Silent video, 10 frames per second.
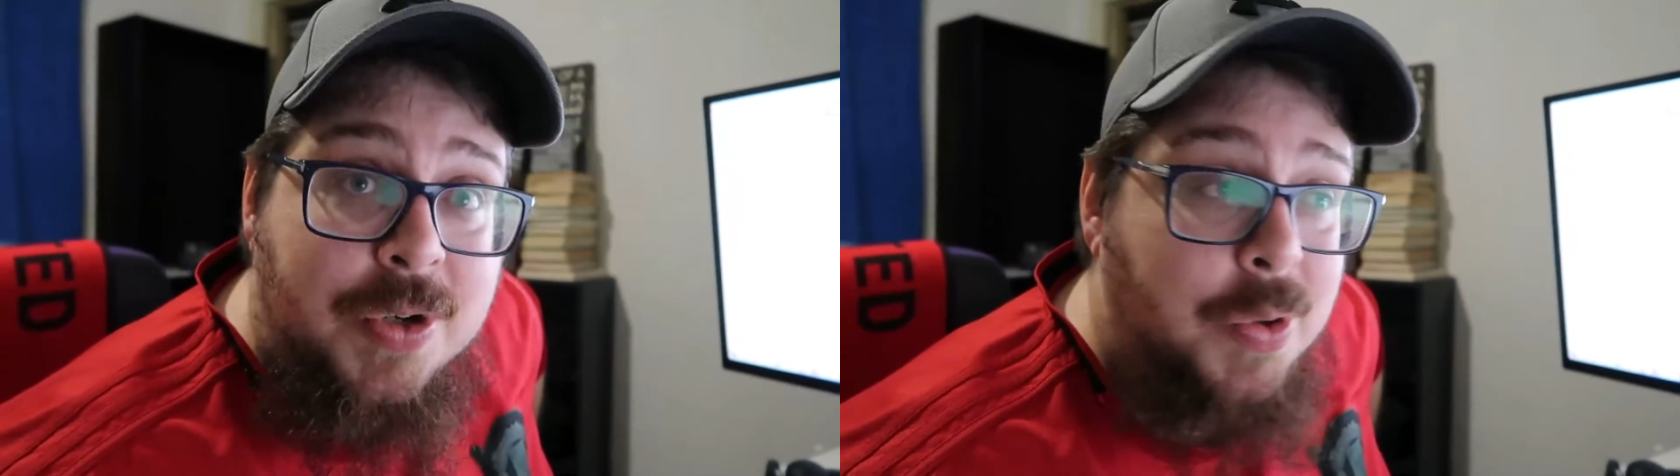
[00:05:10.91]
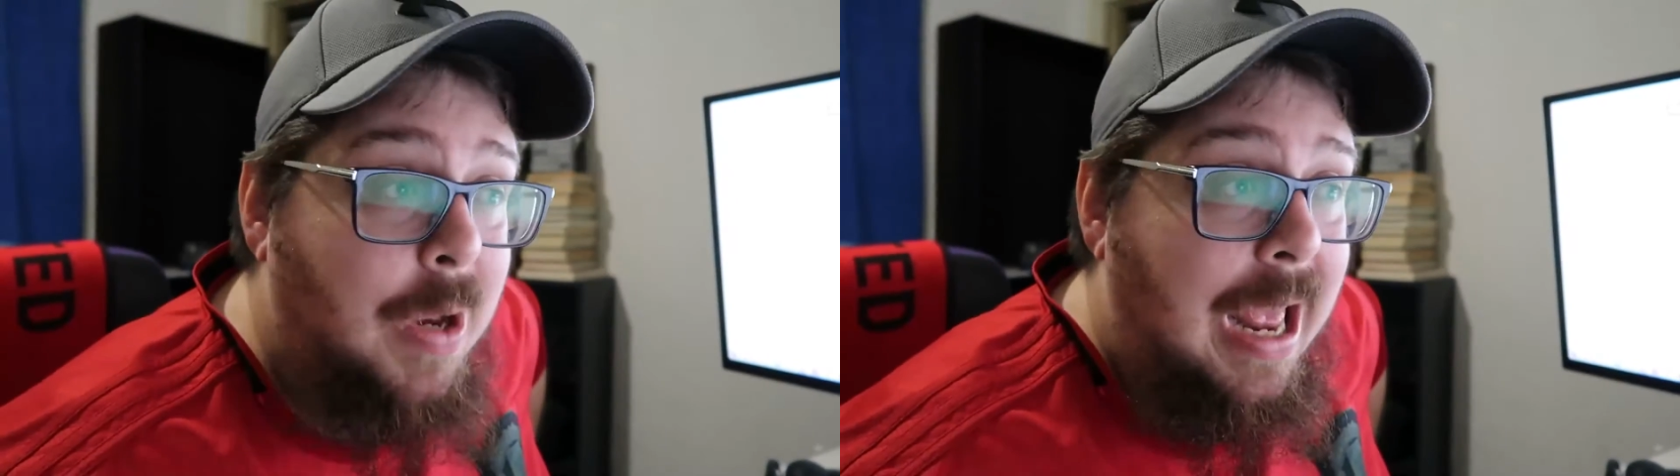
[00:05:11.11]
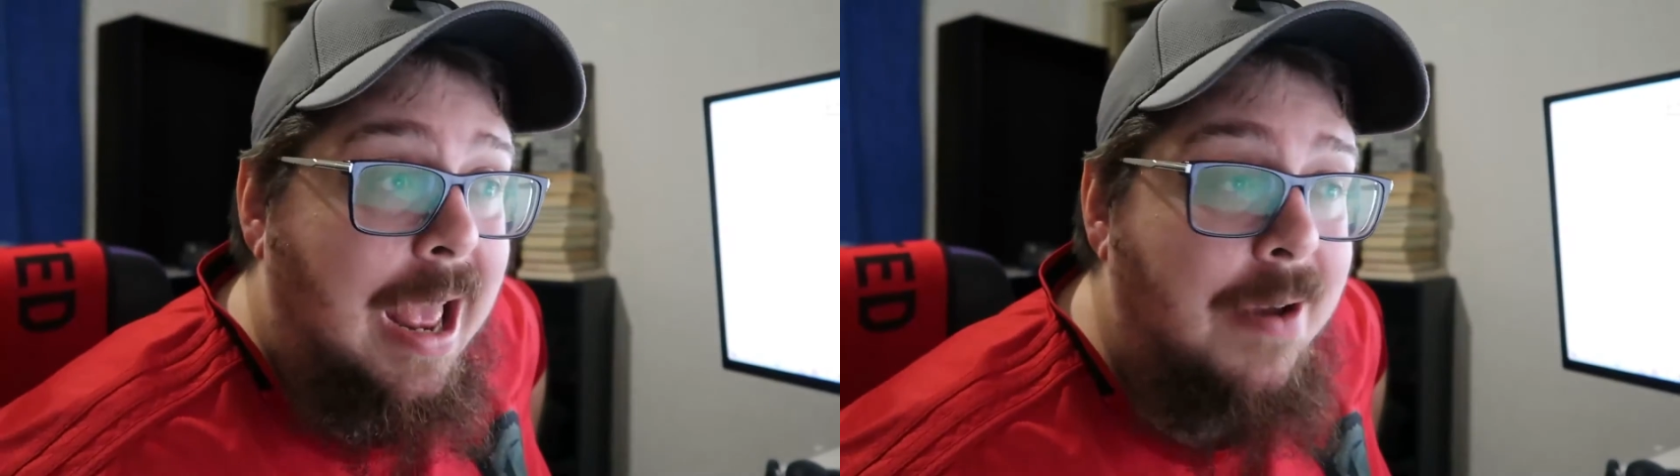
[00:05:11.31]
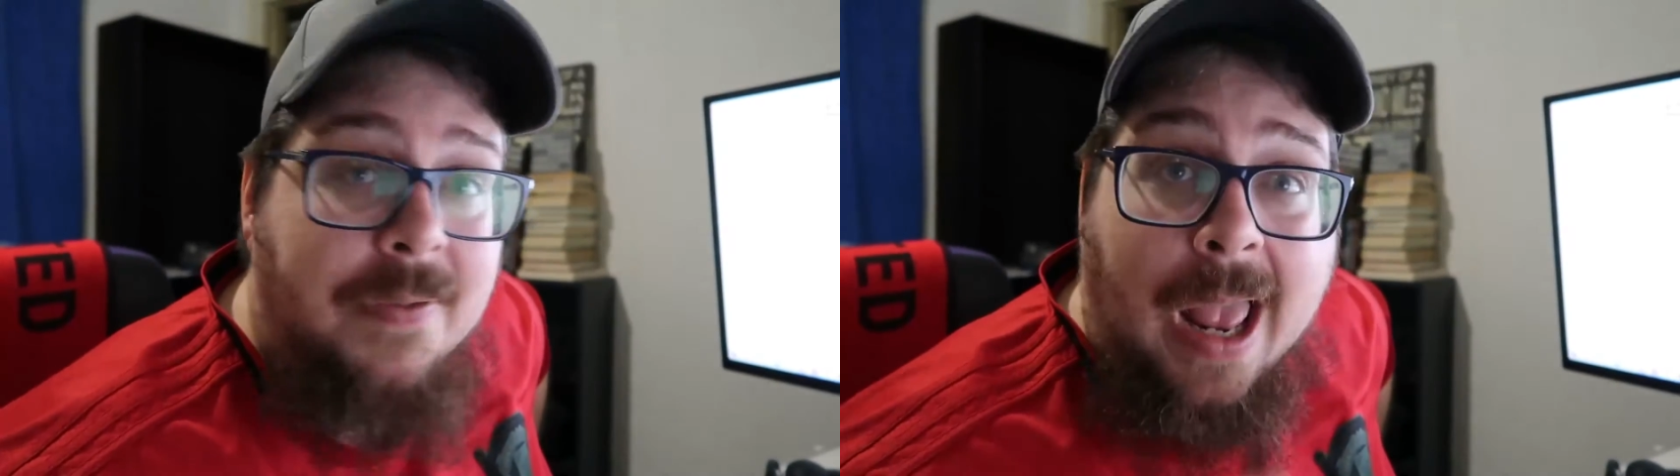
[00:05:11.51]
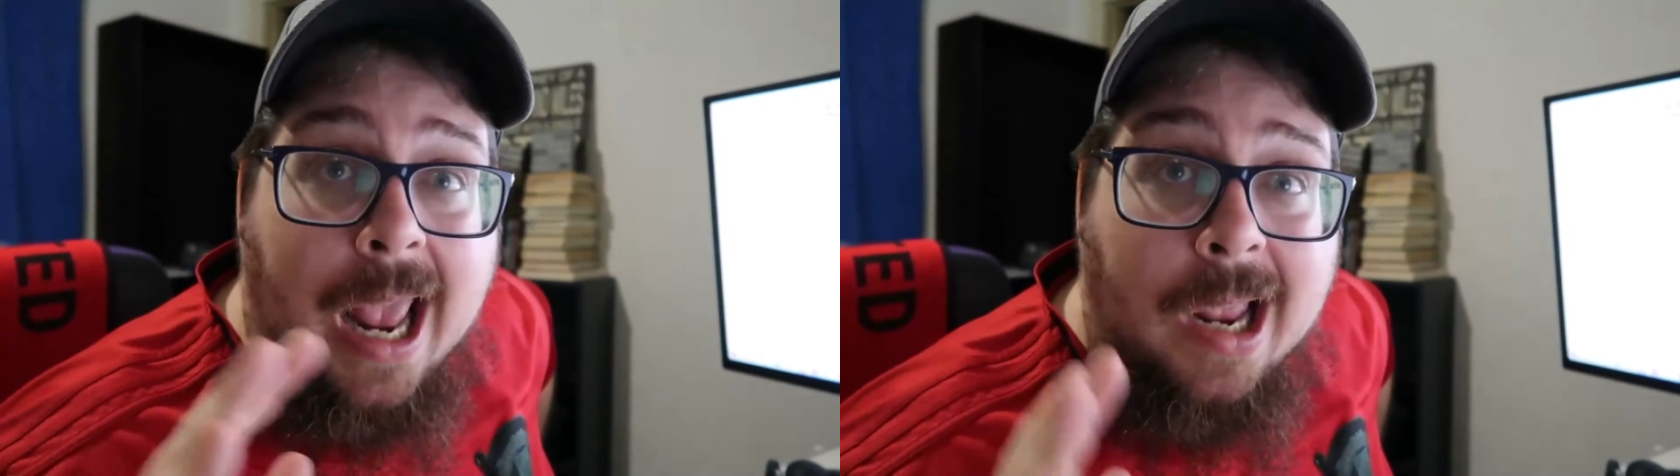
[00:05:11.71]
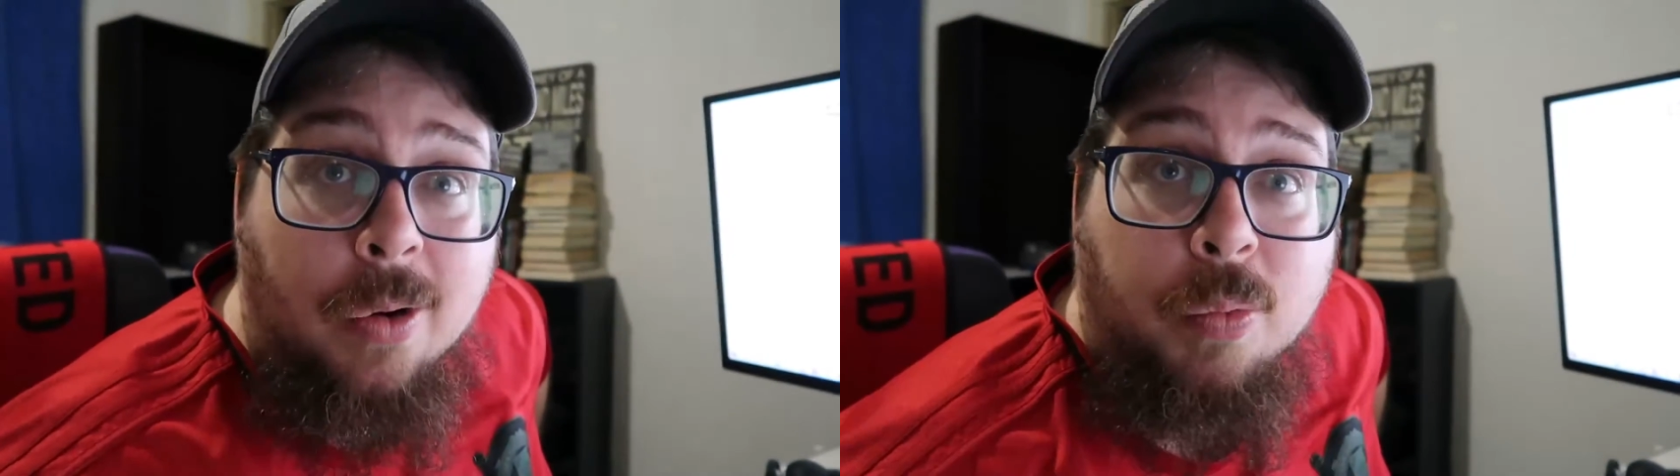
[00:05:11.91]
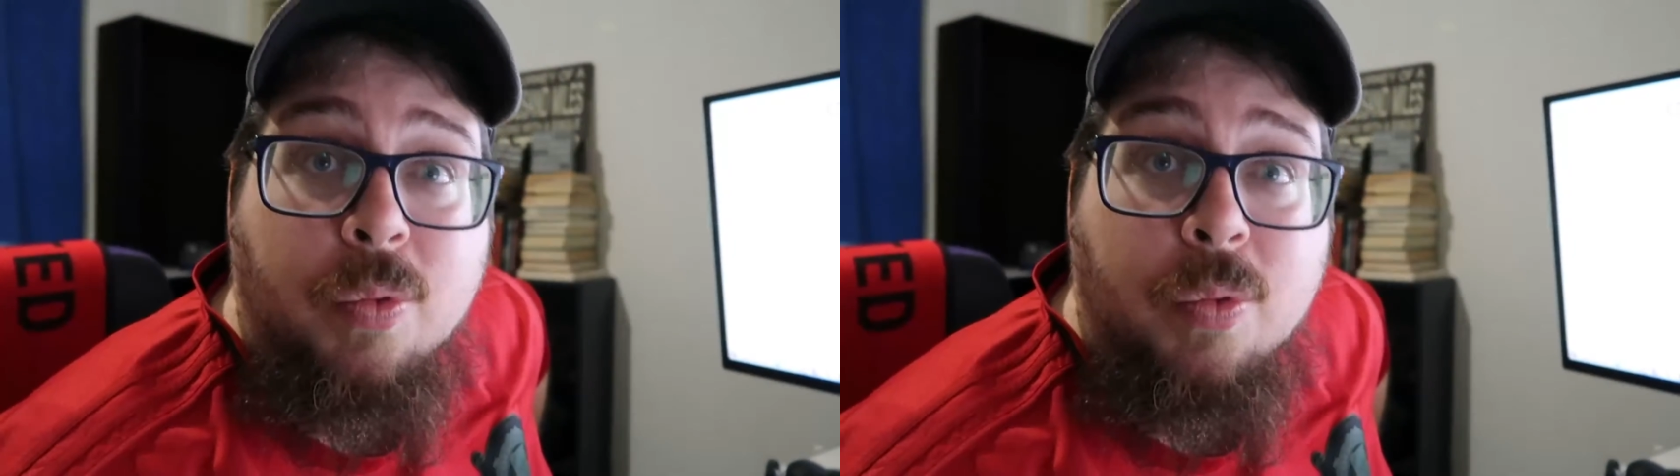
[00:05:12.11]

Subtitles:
to have a